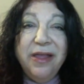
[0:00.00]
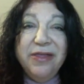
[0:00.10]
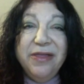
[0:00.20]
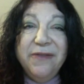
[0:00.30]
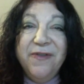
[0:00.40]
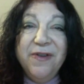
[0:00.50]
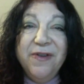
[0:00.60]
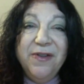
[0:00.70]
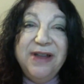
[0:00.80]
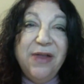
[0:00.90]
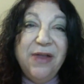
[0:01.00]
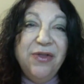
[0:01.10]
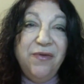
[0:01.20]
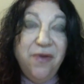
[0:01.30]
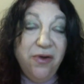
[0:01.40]
the further down
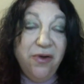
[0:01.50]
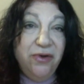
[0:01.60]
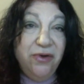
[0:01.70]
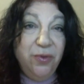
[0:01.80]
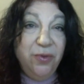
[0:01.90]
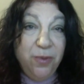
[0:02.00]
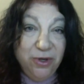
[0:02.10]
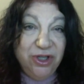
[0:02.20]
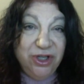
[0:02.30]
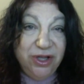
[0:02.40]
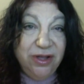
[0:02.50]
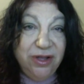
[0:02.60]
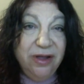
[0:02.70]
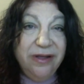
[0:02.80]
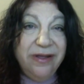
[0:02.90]
the road you push
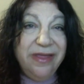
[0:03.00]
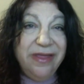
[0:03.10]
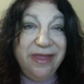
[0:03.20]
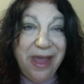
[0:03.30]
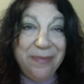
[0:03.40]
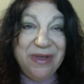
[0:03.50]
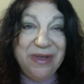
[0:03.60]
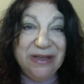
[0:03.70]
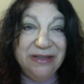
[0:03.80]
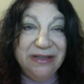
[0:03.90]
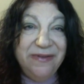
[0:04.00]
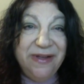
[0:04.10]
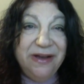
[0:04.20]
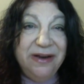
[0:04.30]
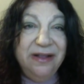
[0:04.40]
that piece of
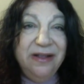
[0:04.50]
it,